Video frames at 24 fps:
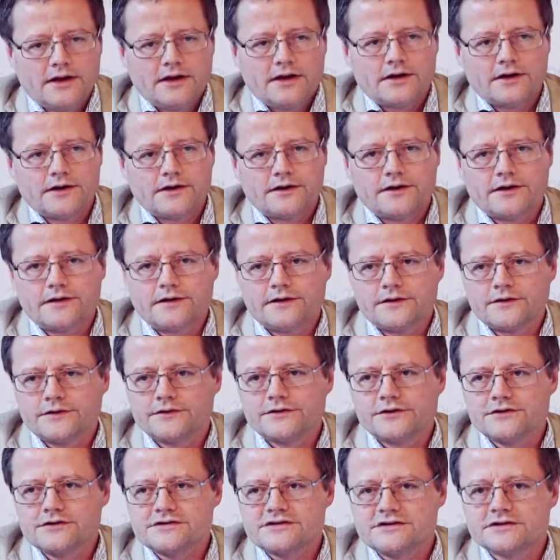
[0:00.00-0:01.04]

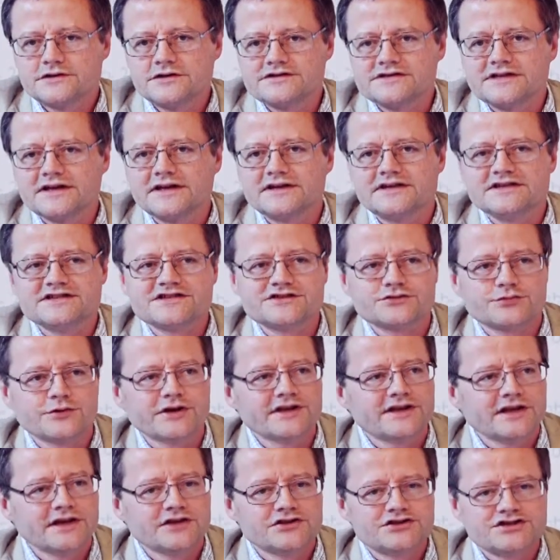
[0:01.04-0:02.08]
the state is
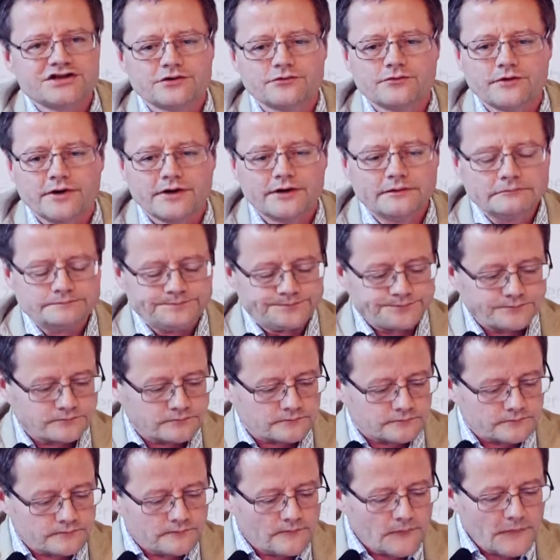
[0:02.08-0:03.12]
treating children.
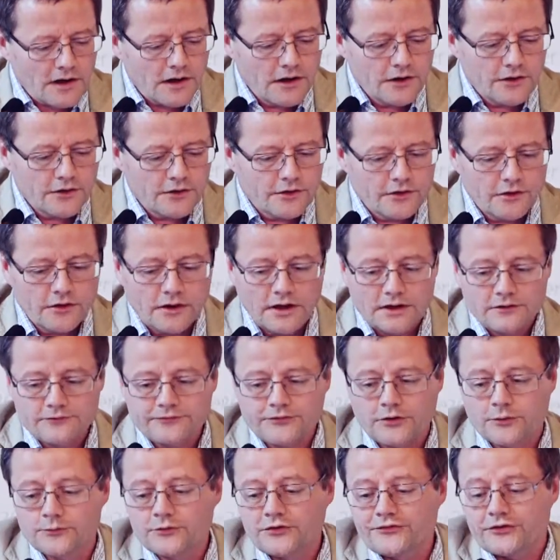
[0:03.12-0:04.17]

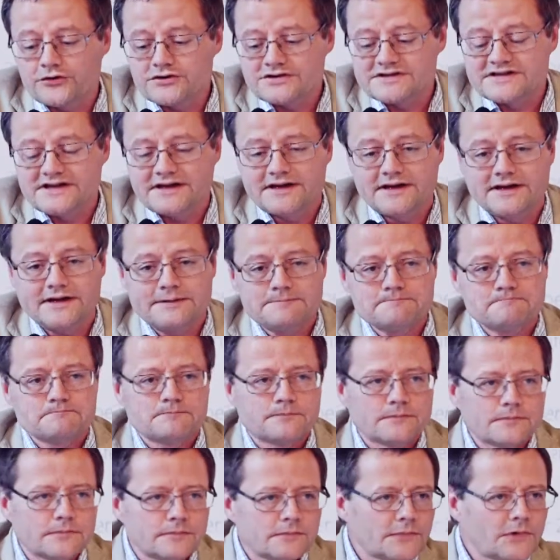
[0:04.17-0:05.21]
From the first day,
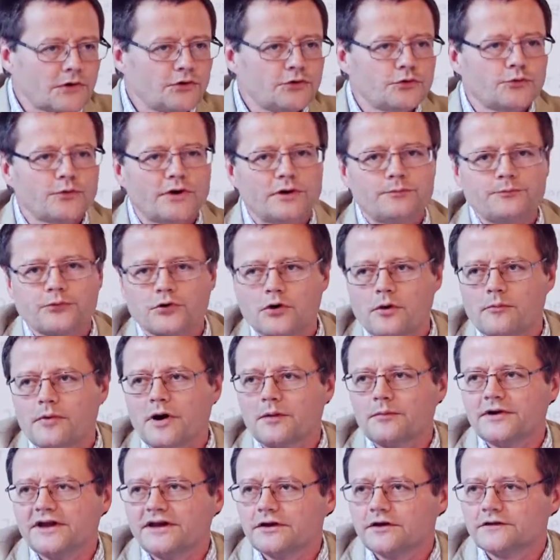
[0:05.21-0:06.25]
you will
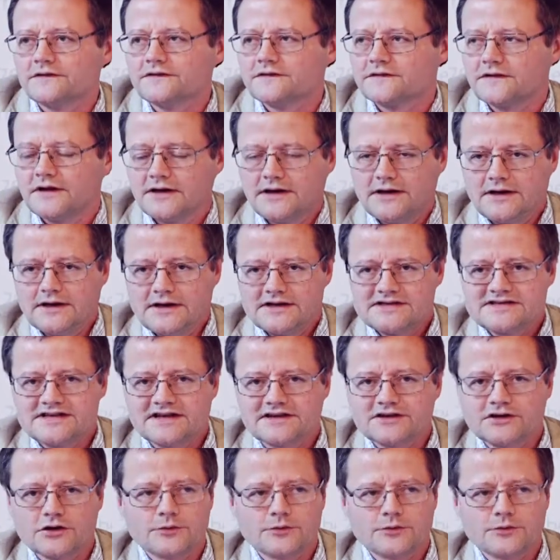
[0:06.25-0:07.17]
probably not set